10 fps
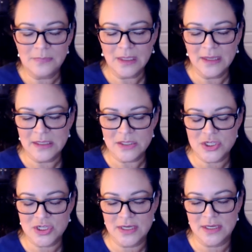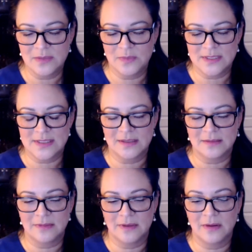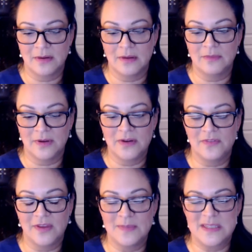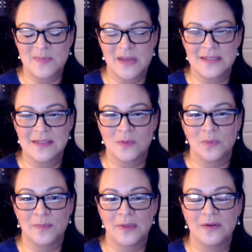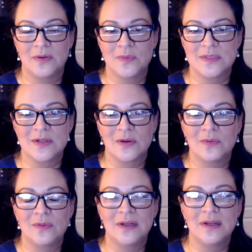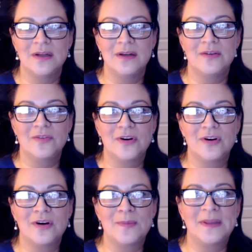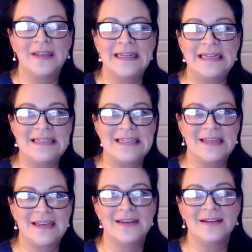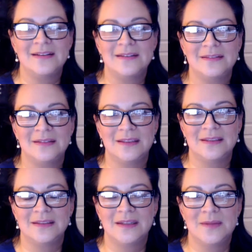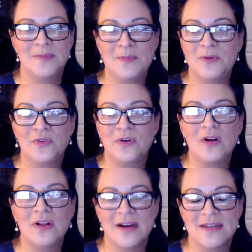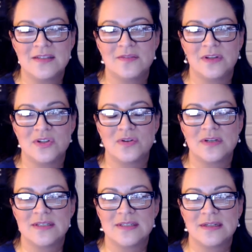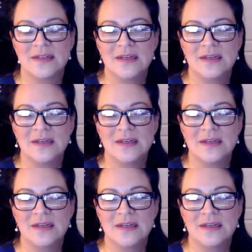and she was a very famous medicine woman who was known for her ability to heal people for all kinds of injuries. And